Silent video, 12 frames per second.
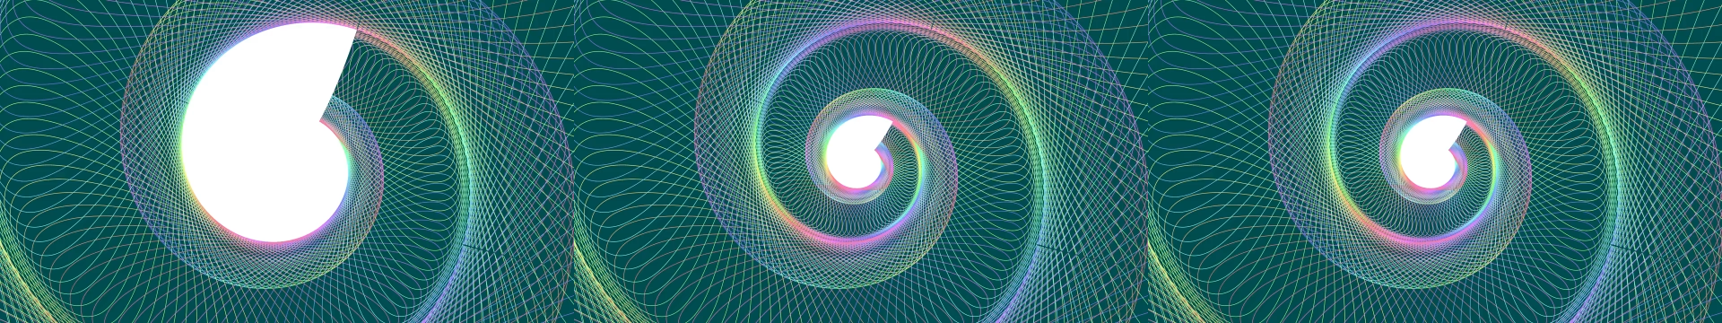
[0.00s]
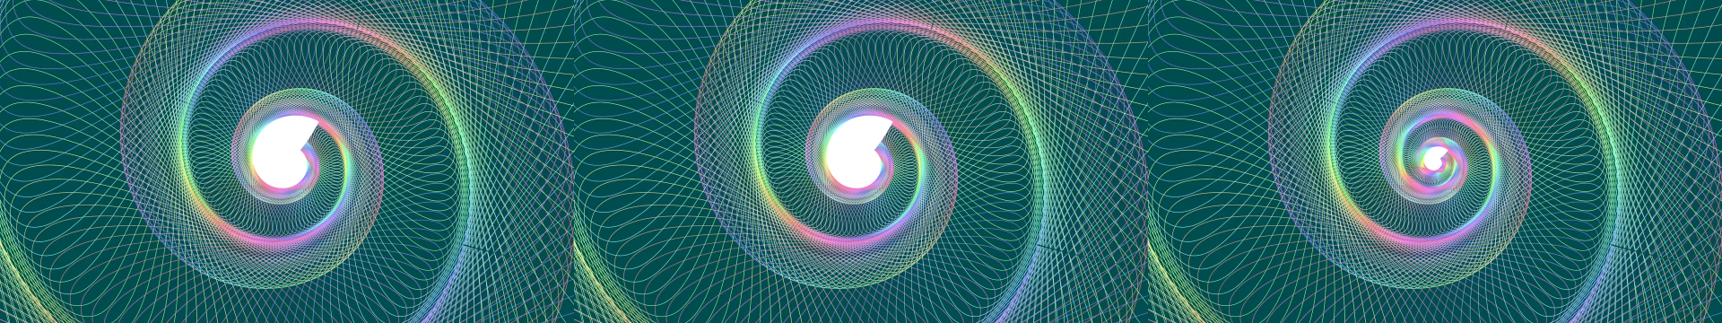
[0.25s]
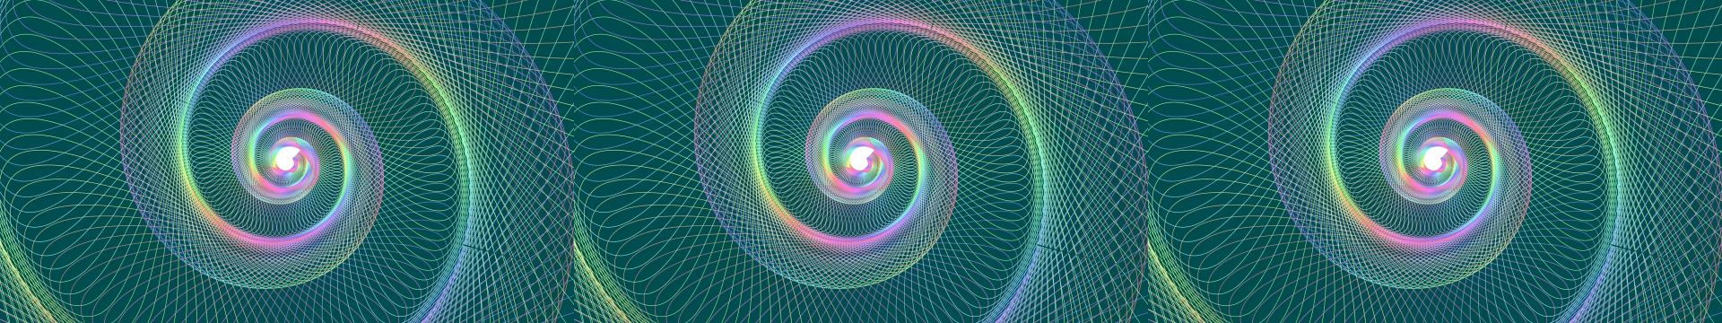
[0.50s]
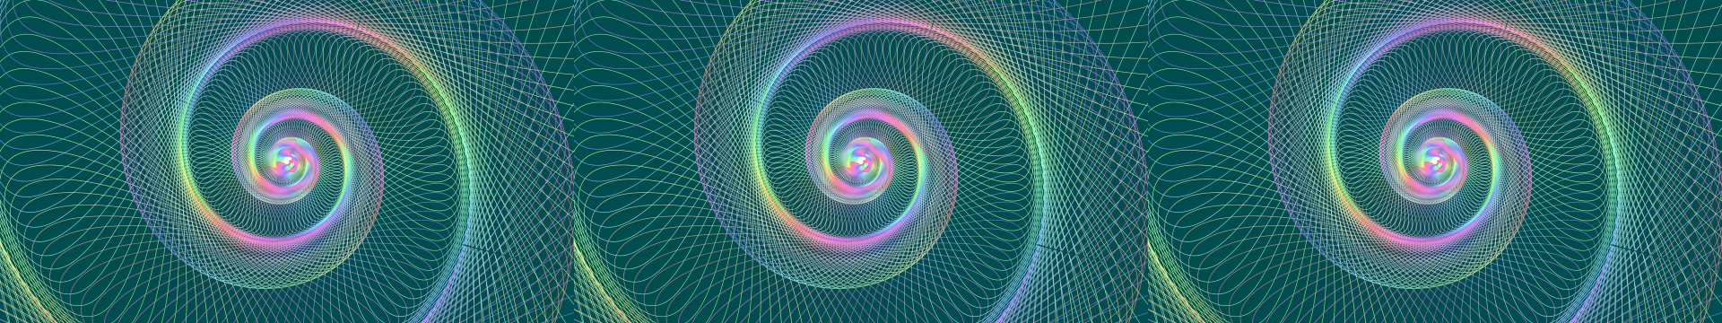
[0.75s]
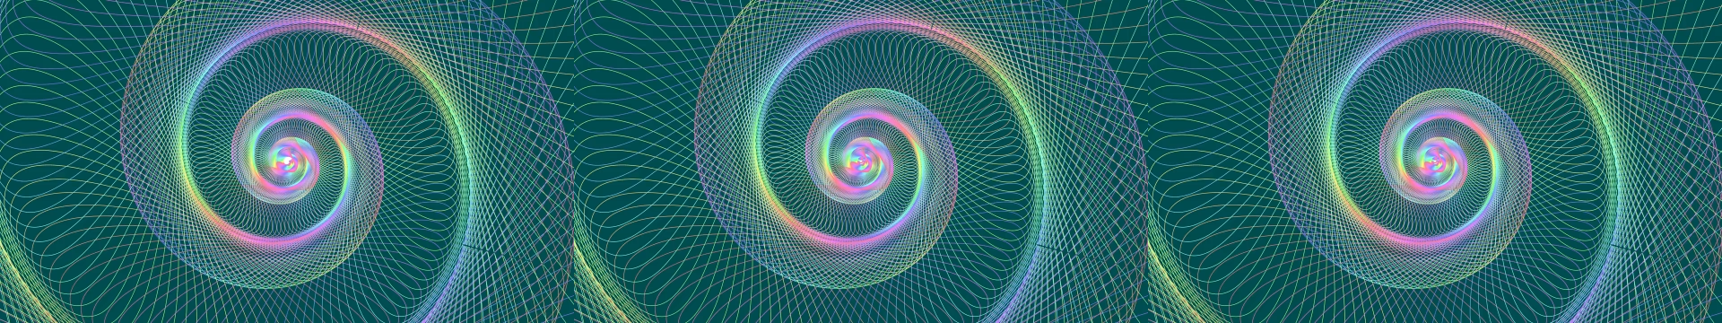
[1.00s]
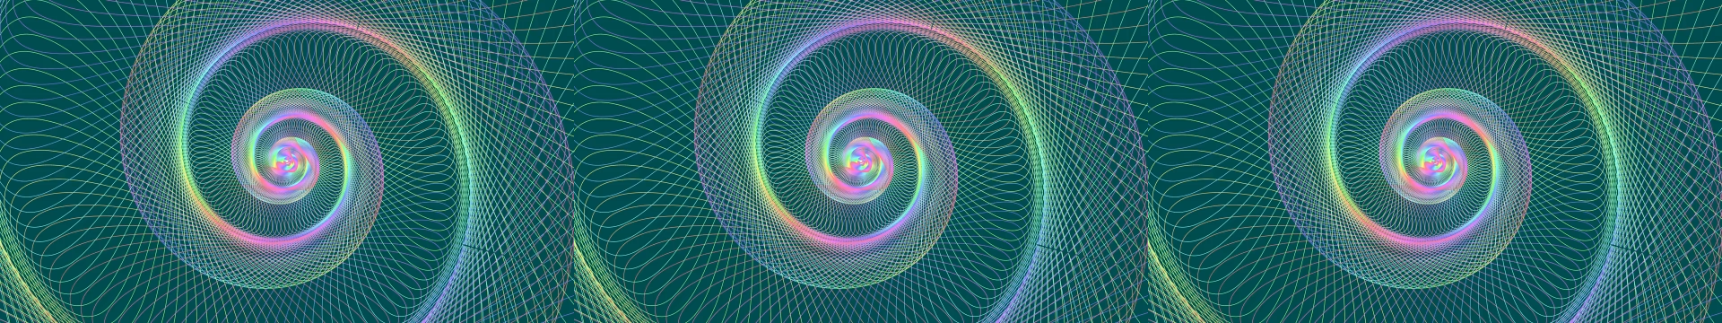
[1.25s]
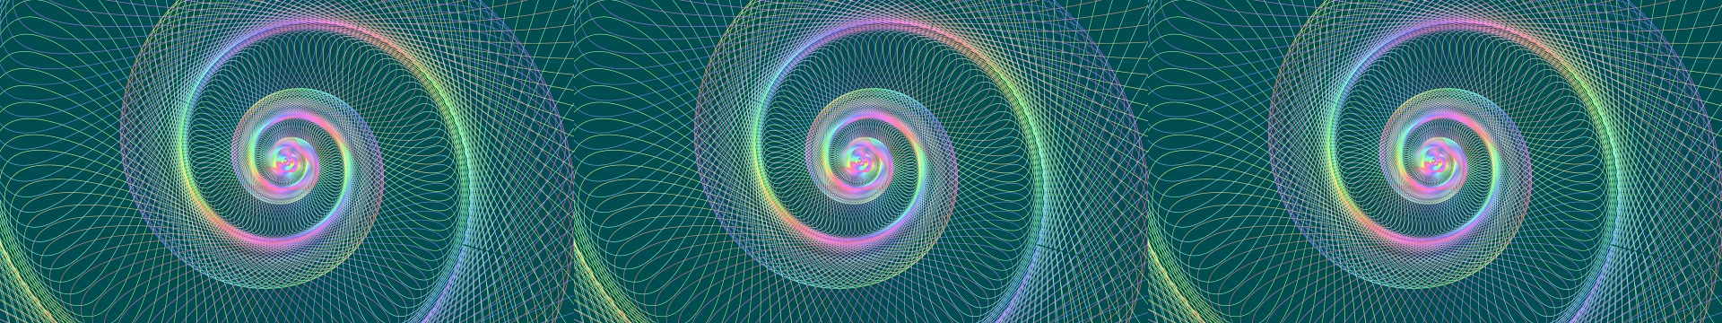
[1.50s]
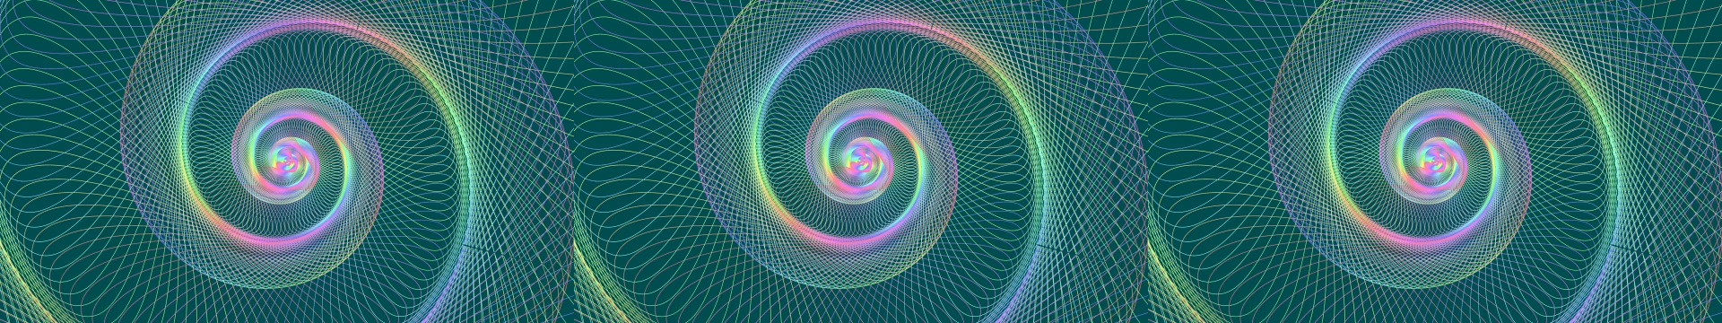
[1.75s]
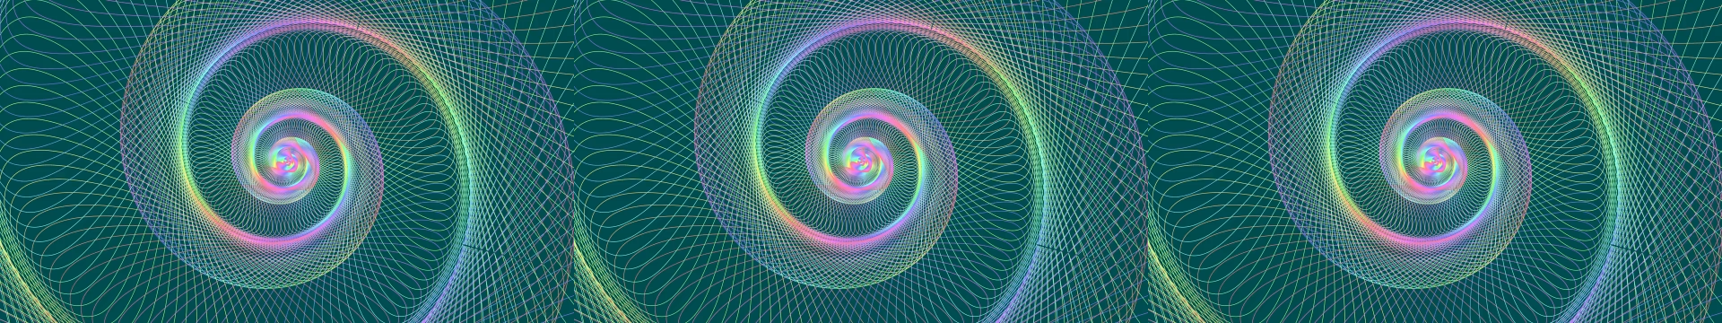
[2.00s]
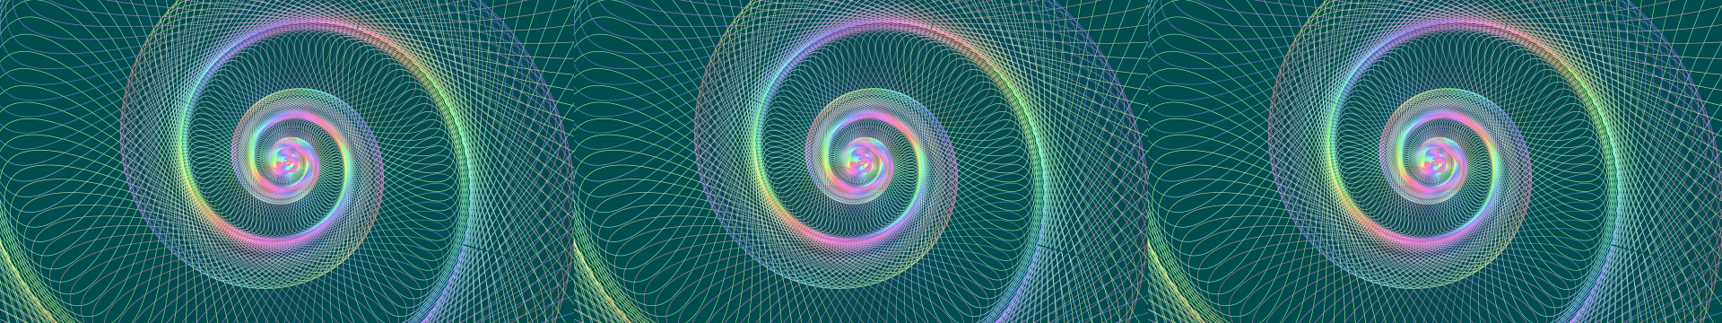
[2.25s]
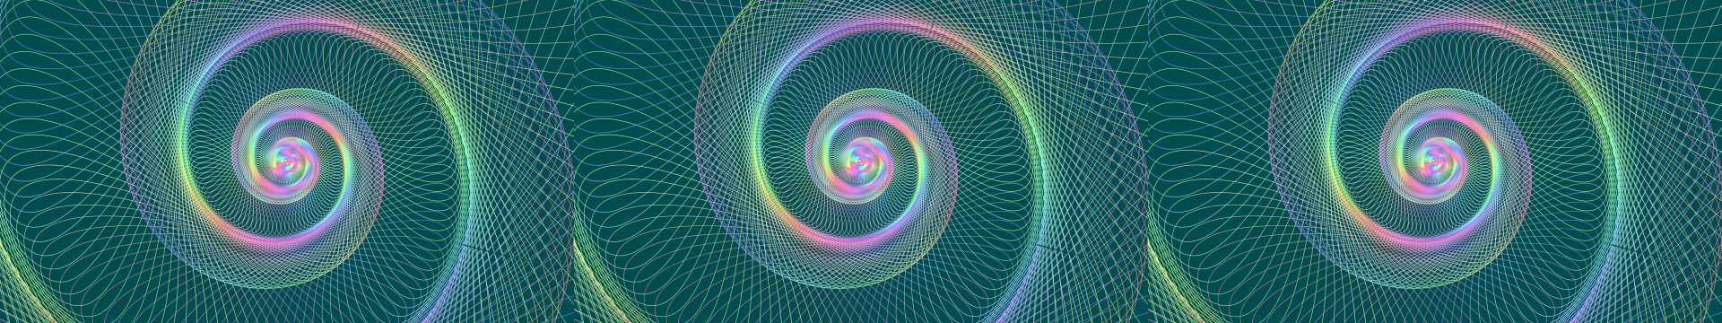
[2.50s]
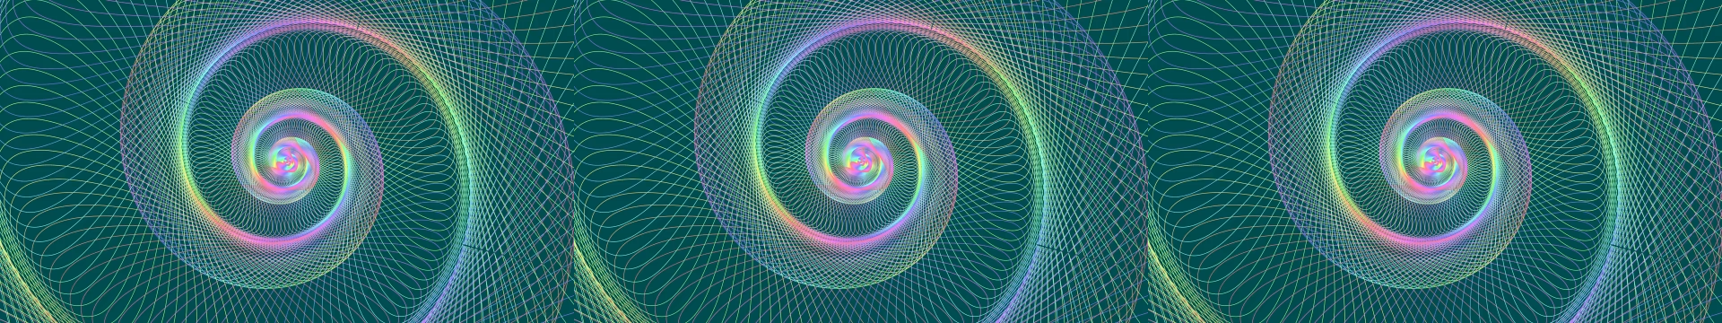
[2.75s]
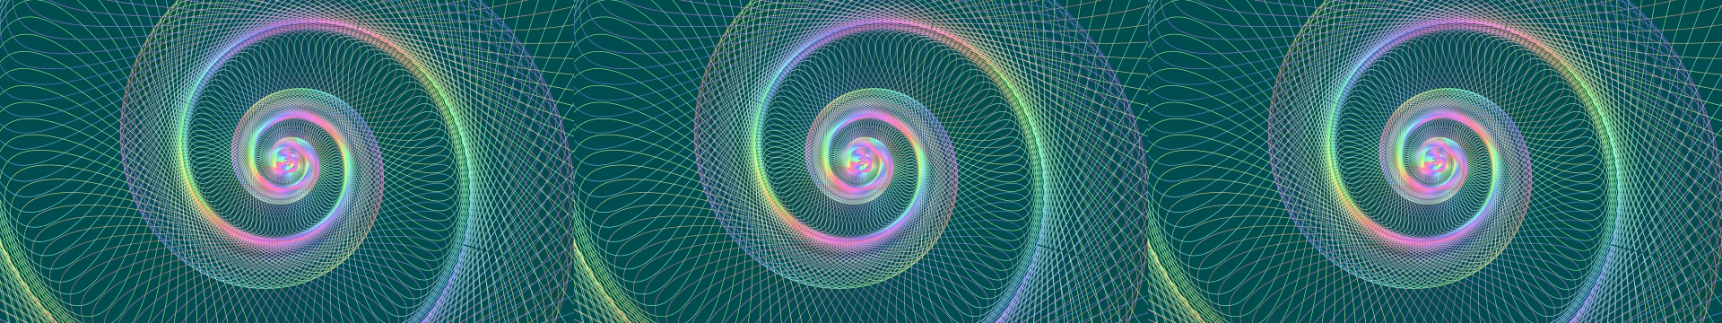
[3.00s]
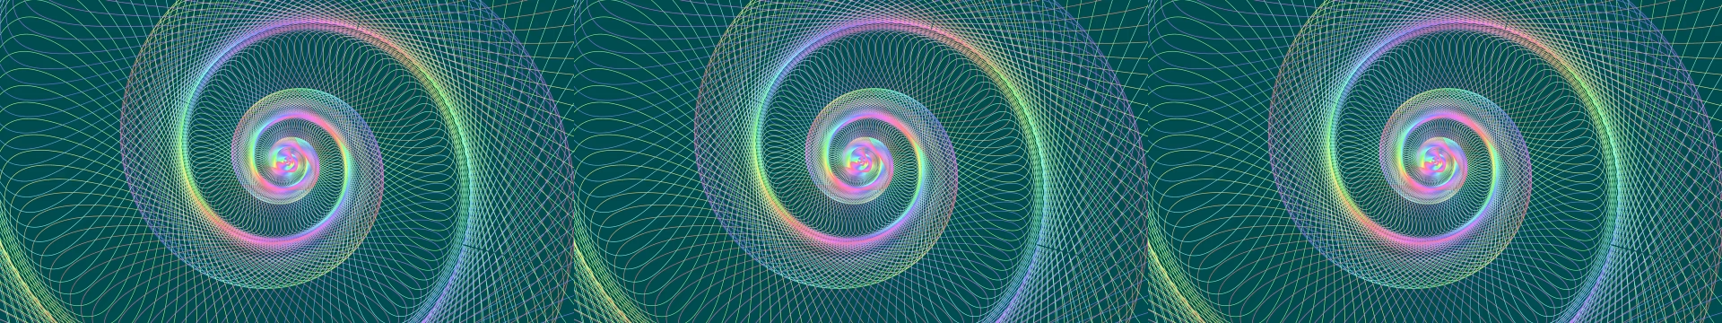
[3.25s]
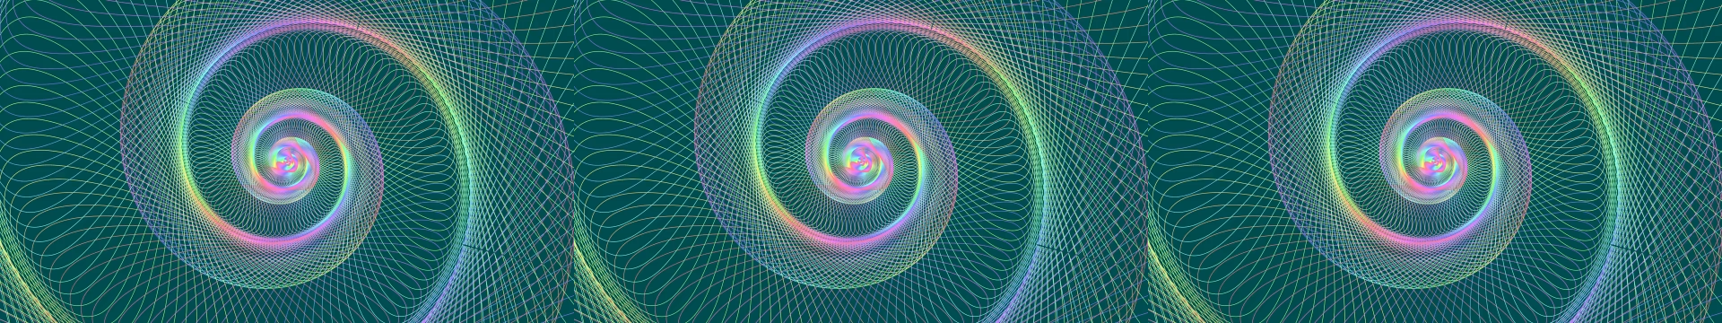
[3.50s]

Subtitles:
[unreadable: no face in view]